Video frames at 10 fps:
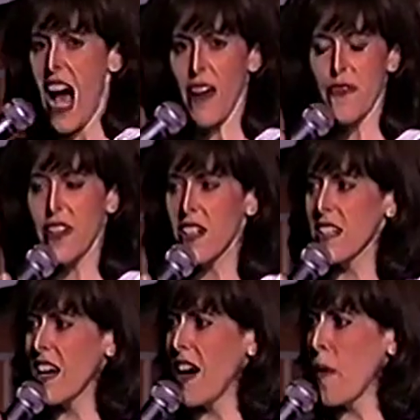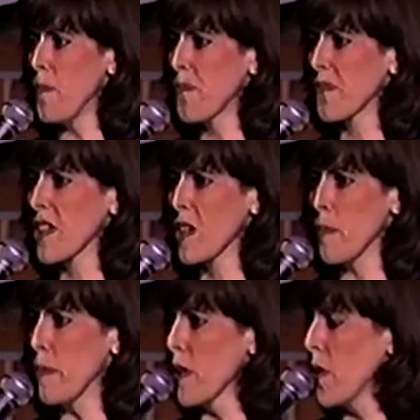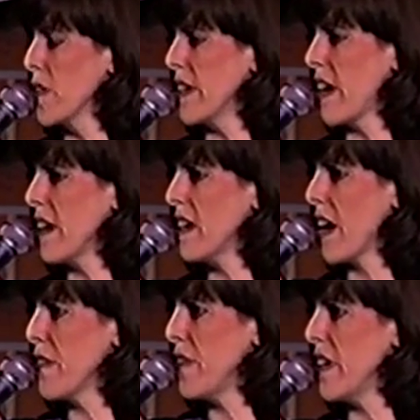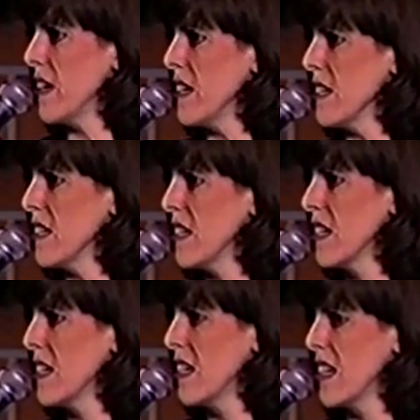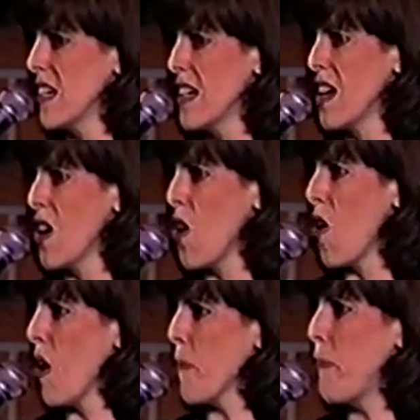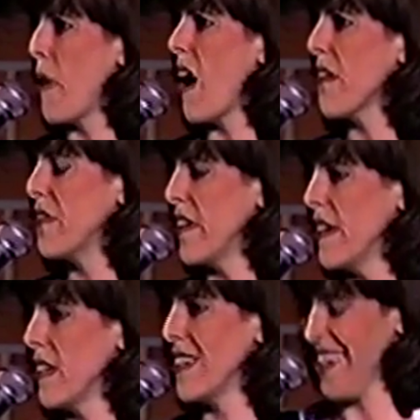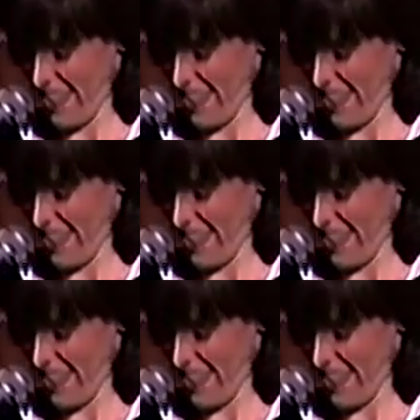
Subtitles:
I feel bloated. I feel all puffy